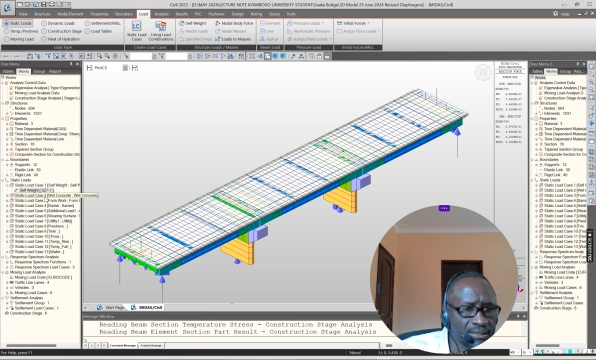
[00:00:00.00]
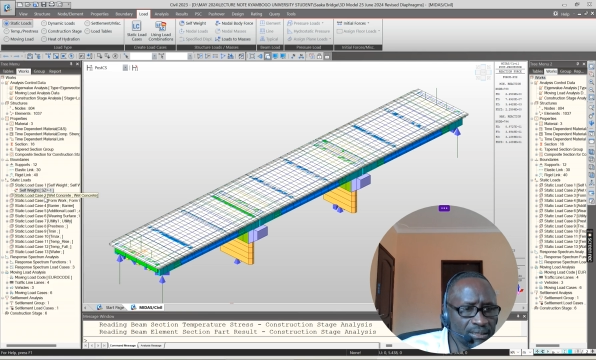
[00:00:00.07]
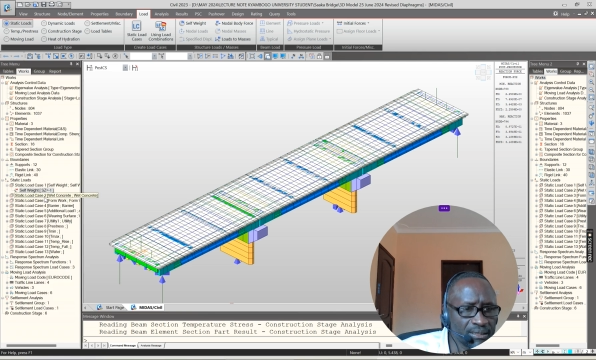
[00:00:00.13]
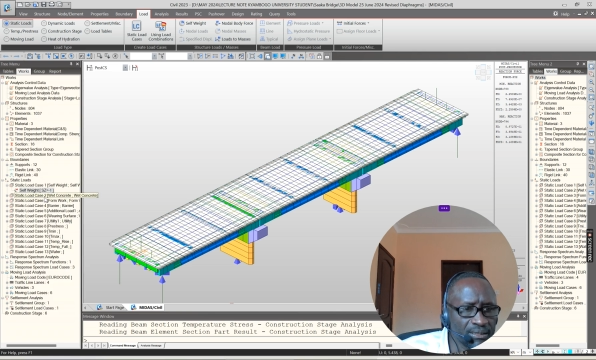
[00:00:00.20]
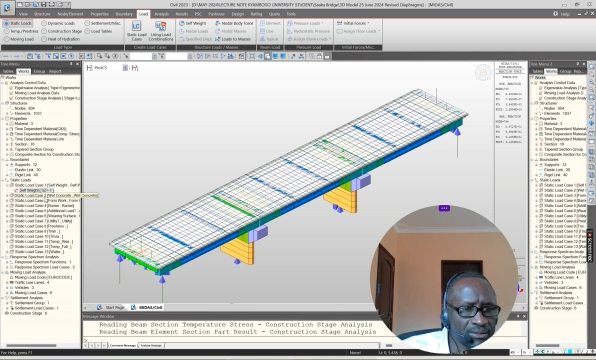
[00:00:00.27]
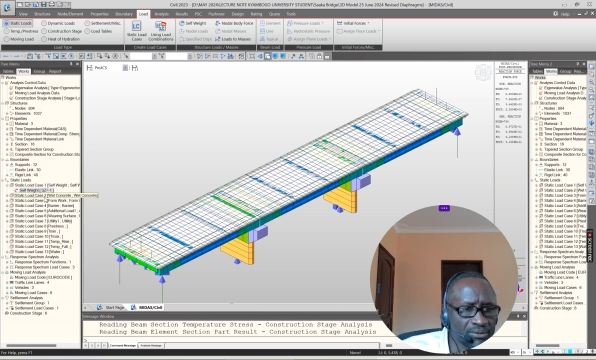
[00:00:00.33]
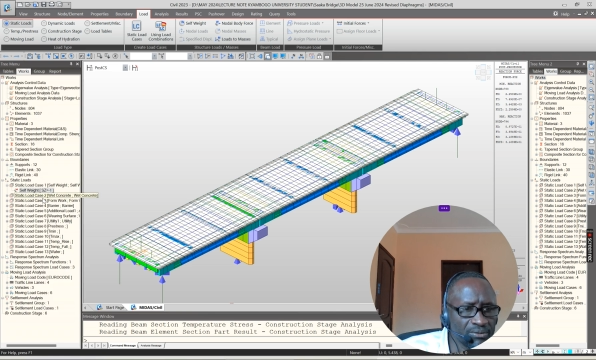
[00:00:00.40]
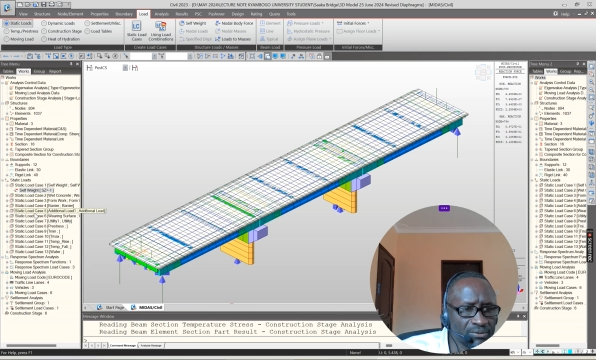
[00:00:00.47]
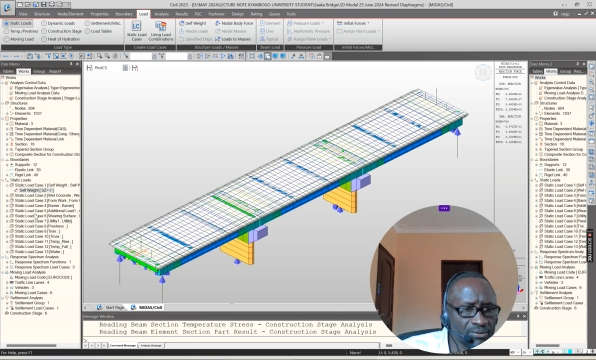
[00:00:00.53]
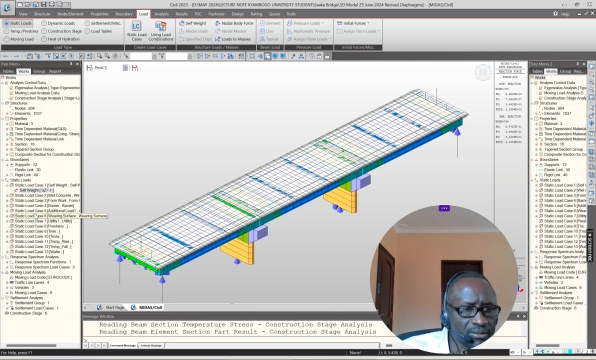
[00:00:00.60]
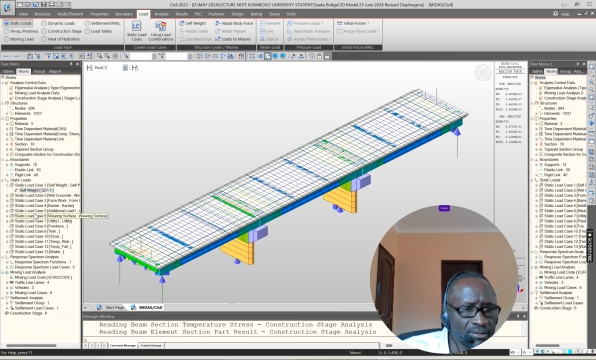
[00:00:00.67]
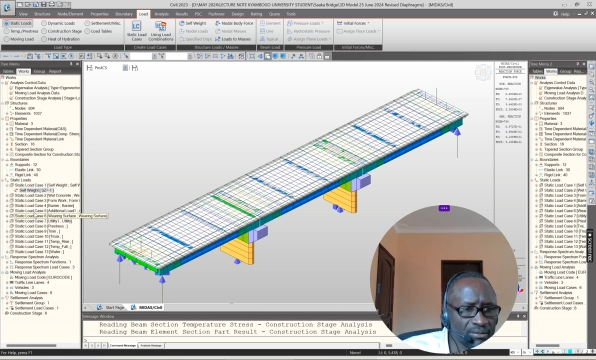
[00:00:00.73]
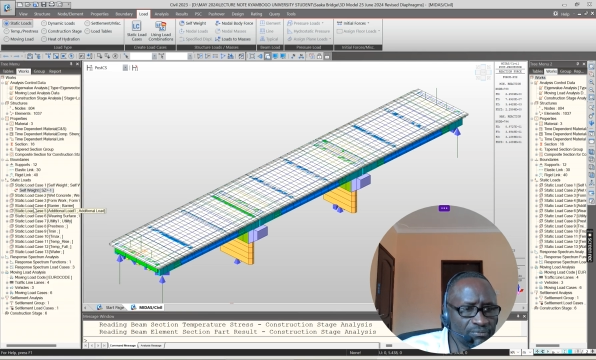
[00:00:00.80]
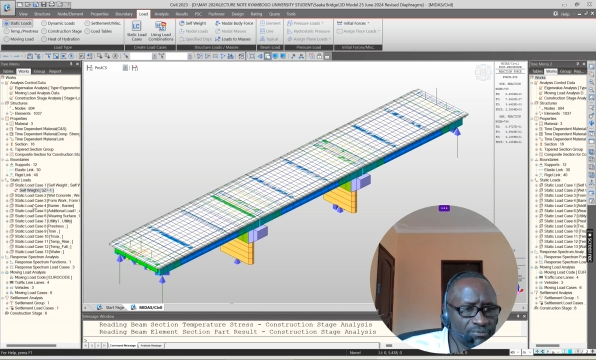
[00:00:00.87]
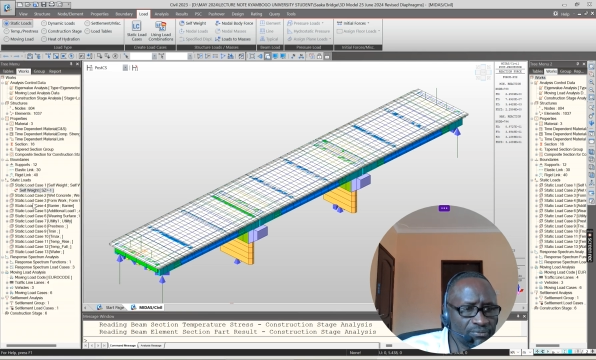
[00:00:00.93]
then you
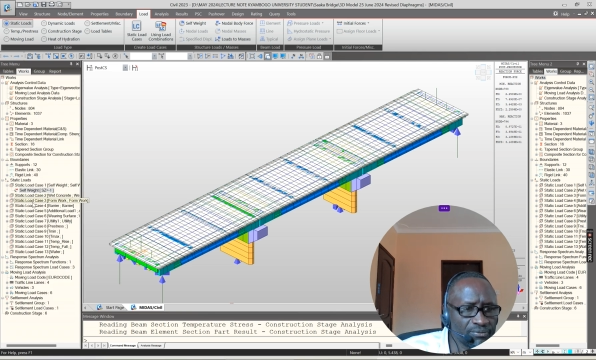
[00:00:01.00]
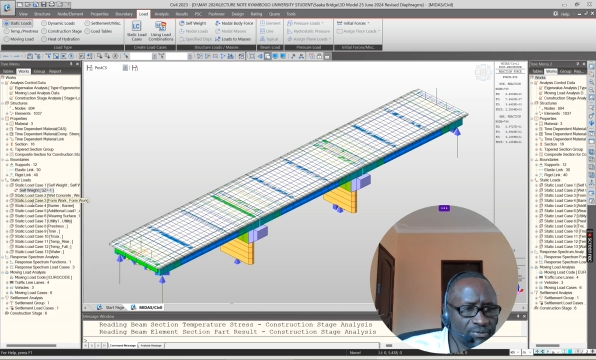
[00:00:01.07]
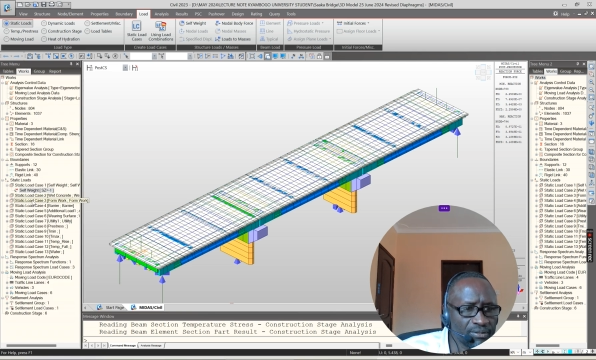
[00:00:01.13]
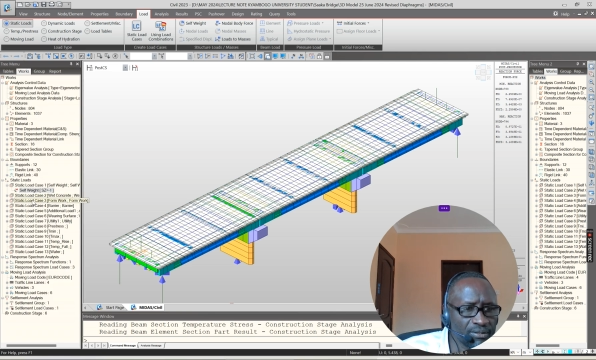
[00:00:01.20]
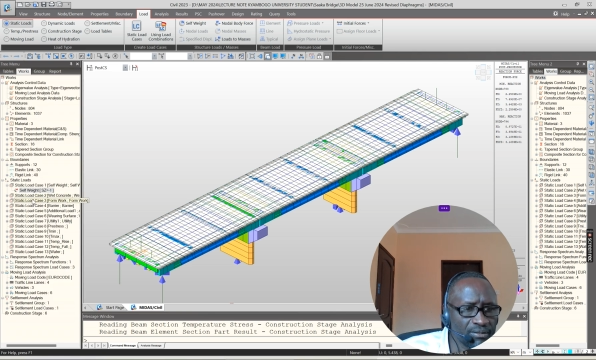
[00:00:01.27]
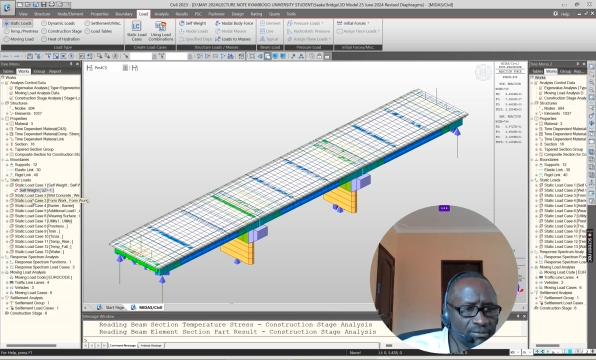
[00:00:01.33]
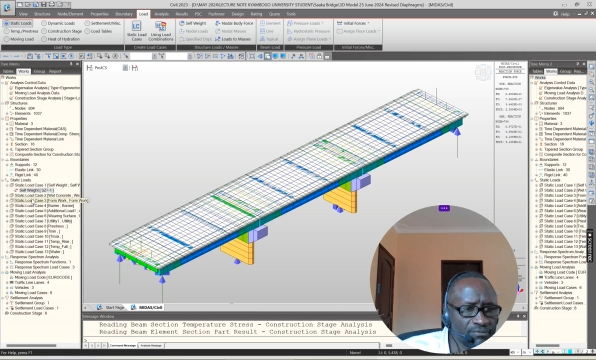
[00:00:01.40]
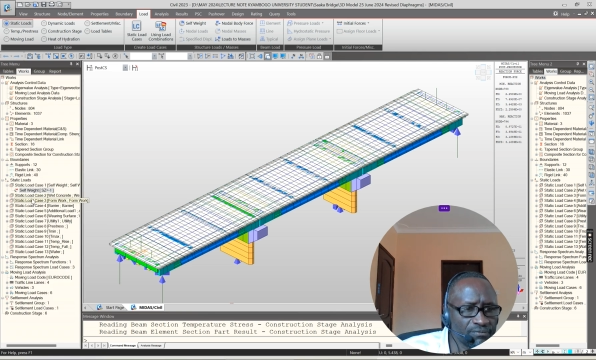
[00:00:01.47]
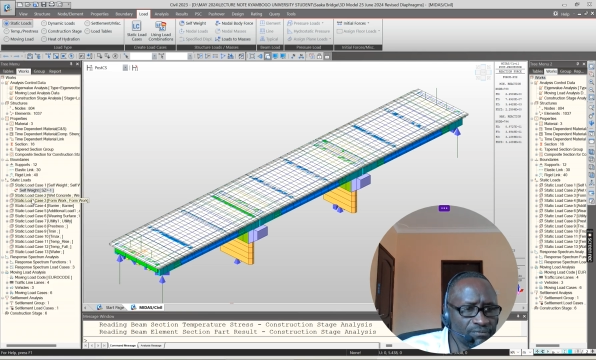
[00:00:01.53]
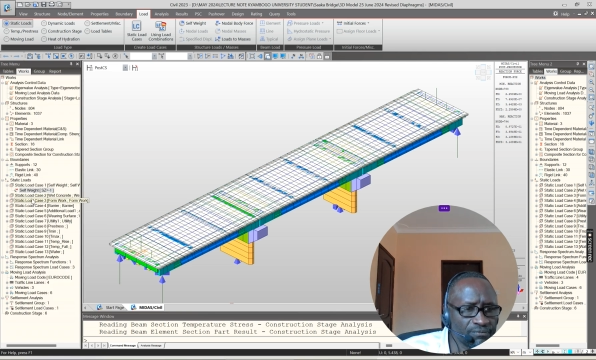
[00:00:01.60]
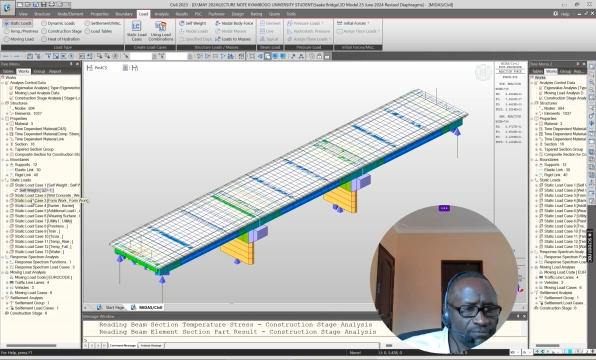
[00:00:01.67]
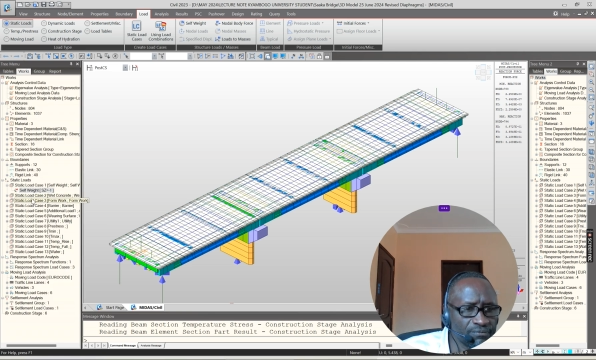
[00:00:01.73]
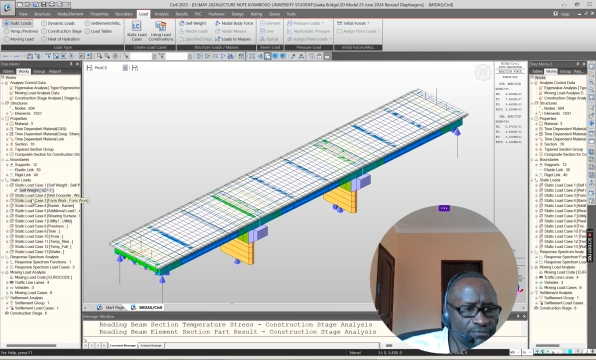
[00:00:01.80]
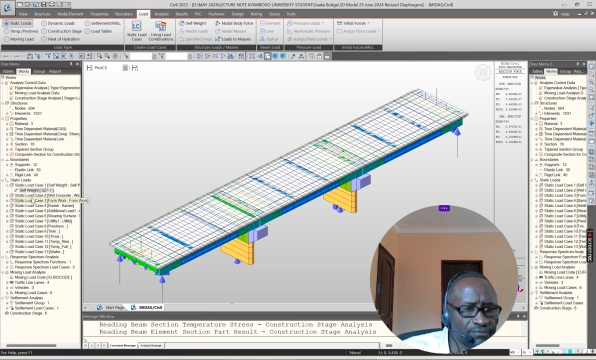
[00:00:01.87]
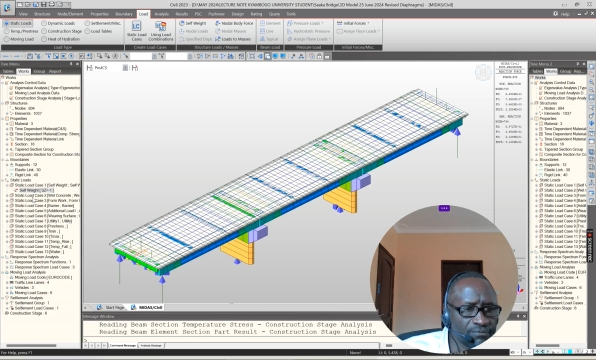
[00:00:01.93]
have to have
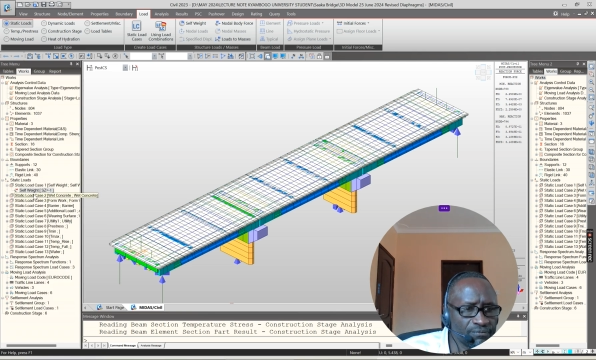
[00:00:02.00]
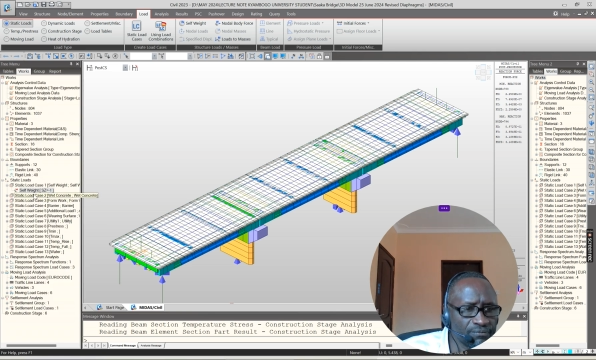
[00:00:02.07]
